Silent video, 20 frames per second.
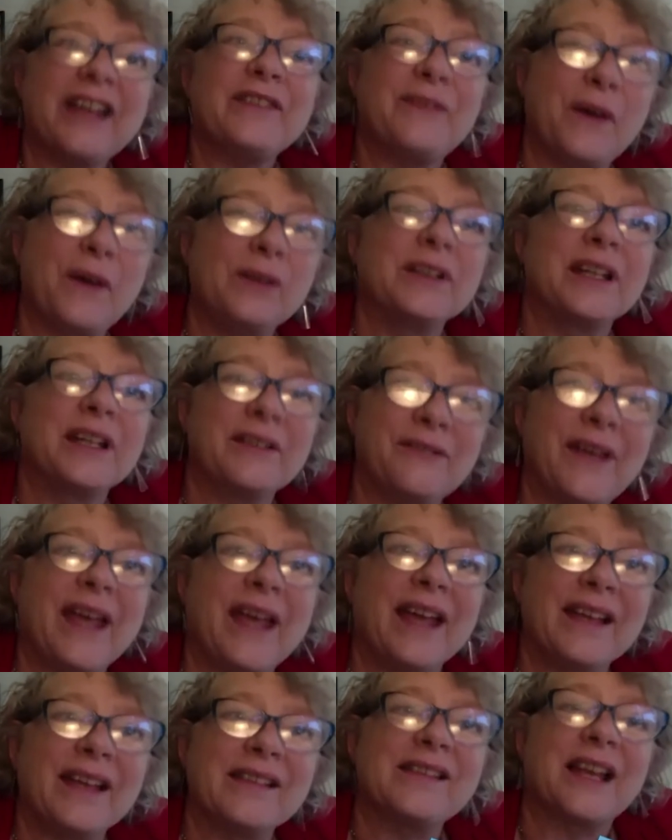folding
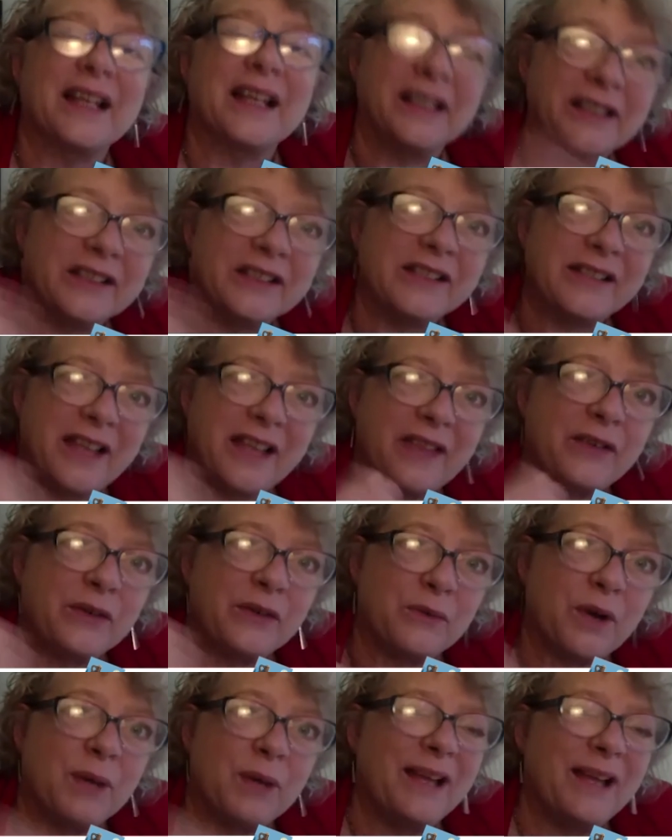fans like a good yeah, Southern
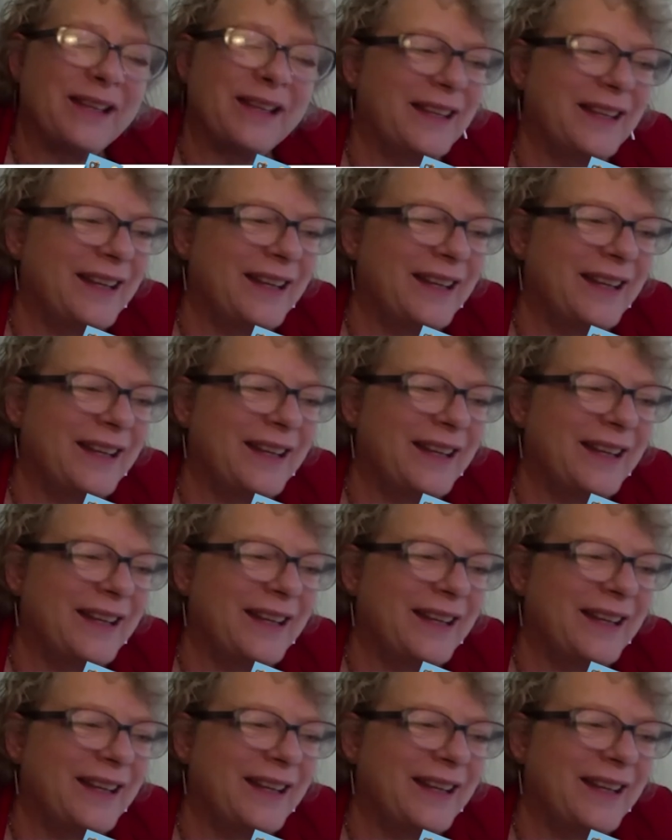one. Well, it's not